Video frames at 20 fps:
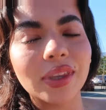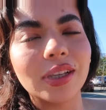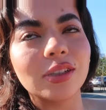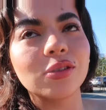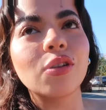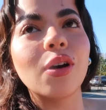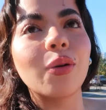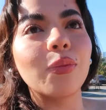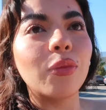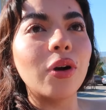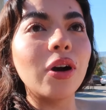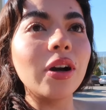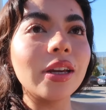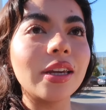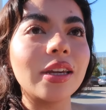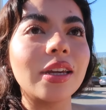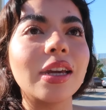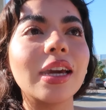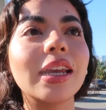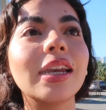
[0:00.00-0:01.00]
So I'm
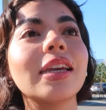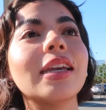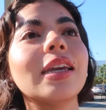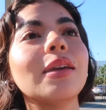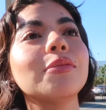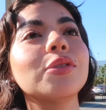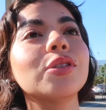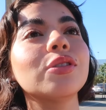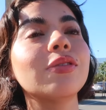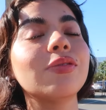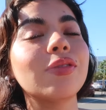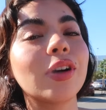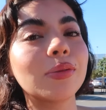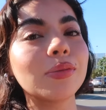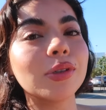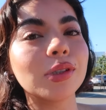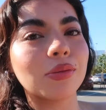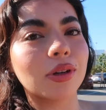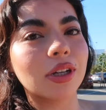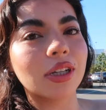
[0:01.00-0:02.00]
walking and I came to the
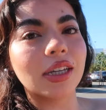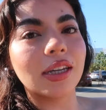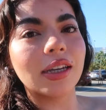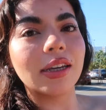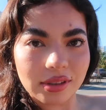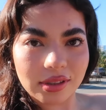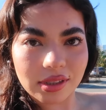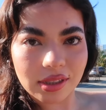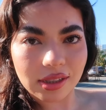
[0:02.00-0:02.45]
farmer's market